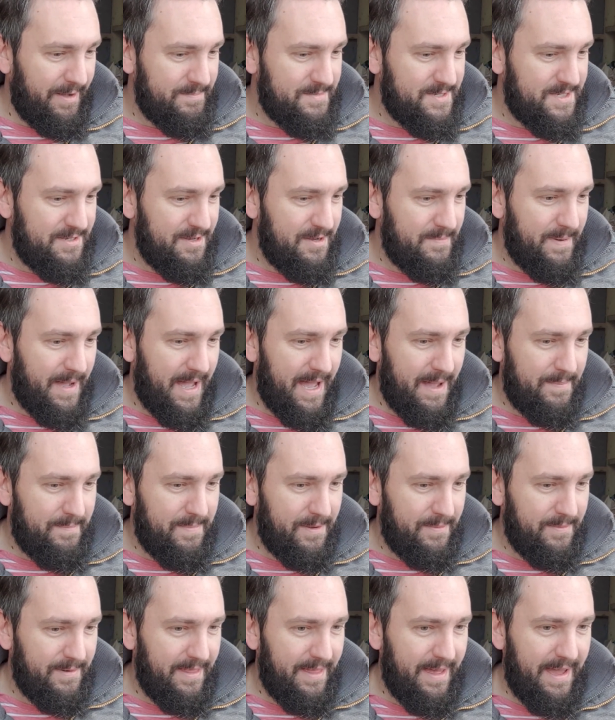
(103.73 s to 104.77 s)
I'm super
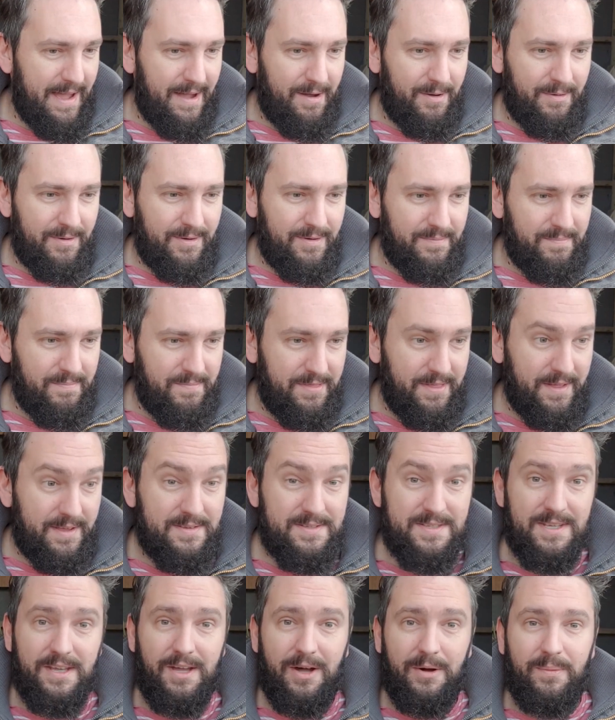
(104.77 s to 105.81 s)
happy with how
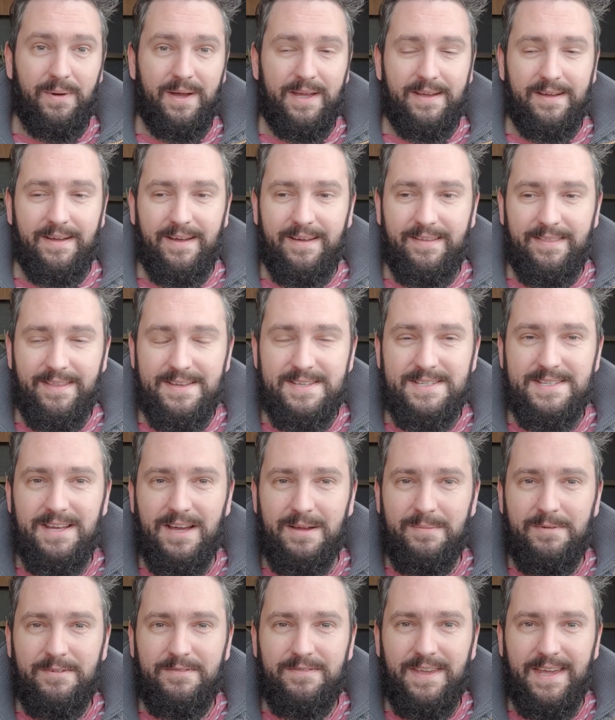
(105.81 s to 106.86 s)
things are going at this
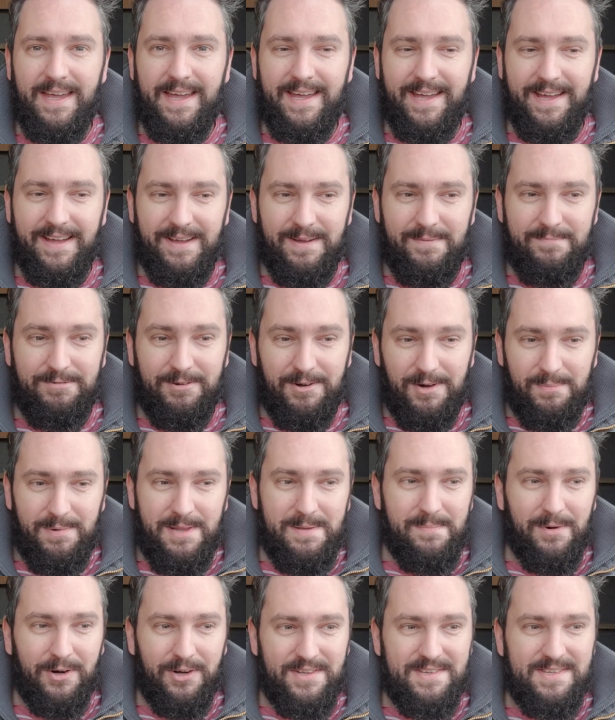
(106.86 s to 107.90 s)
time of year,
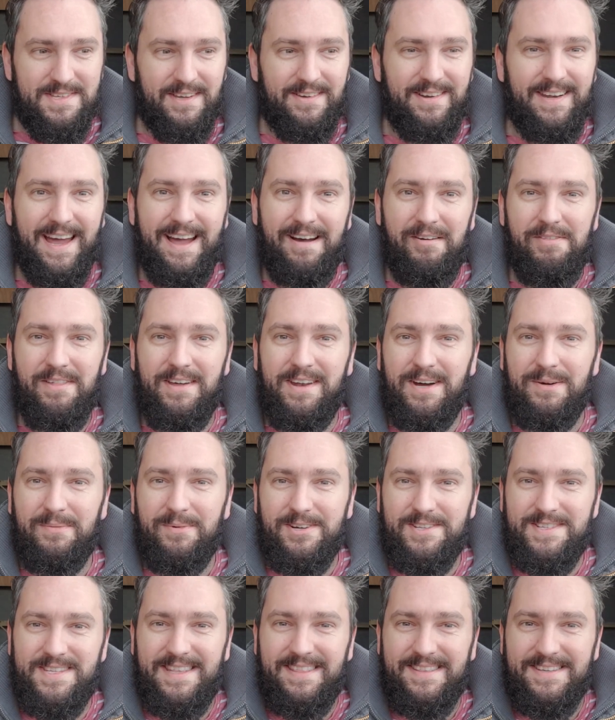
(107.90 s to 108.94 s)
probably more so now than I
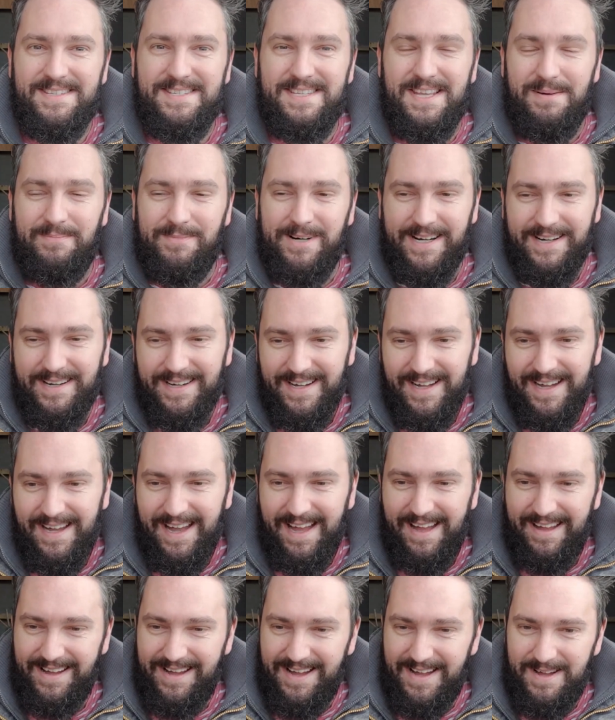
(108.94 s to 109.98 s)
was in the summer,
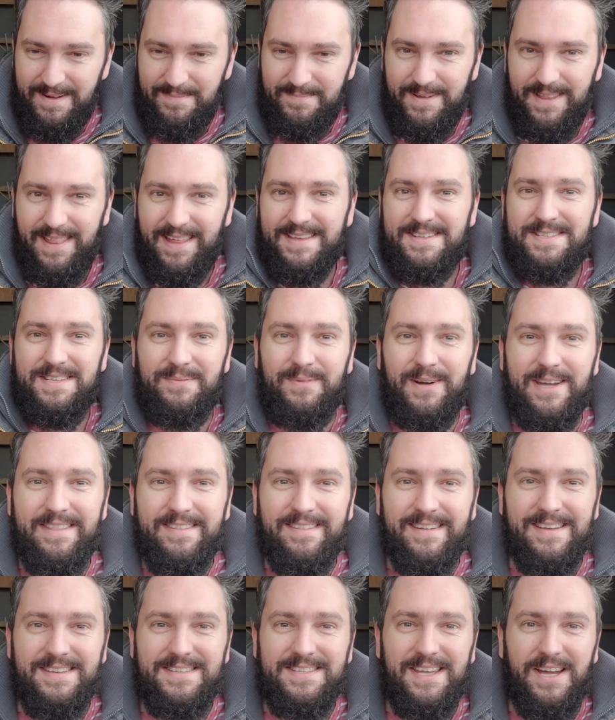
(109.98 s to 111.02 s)
but that's the way
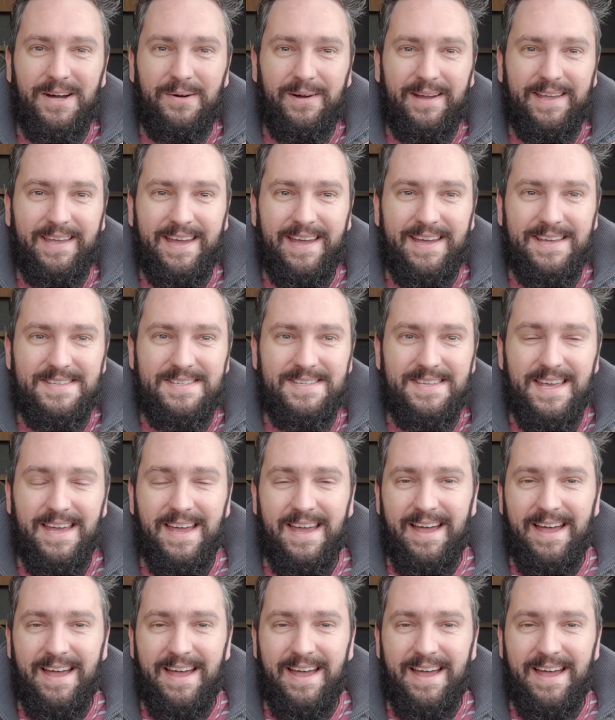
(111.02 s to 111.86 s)
things go, I guess.